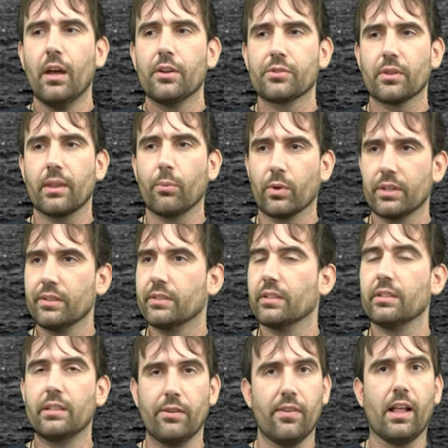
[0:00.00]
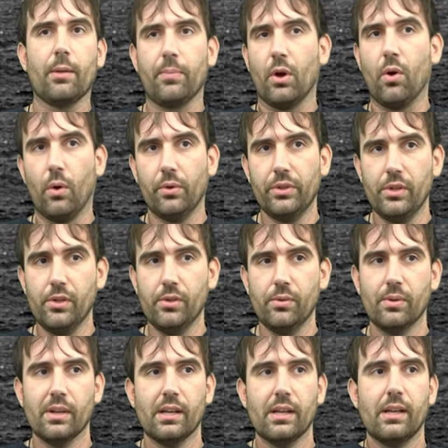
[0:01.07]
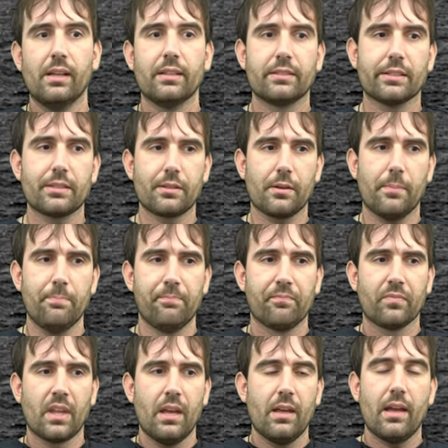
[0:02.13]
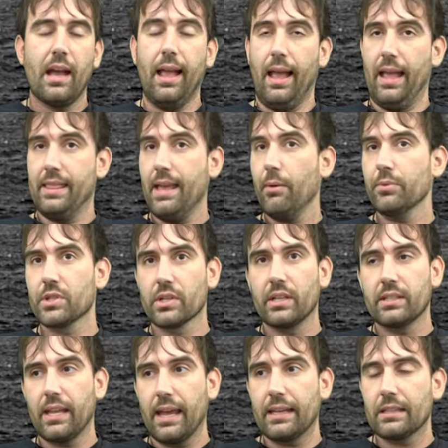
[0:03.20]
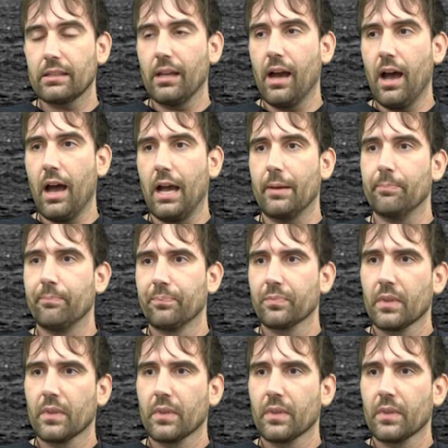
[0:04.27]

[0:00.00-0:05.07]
So they wanted to develop a whole new system, and, and that was going to take time.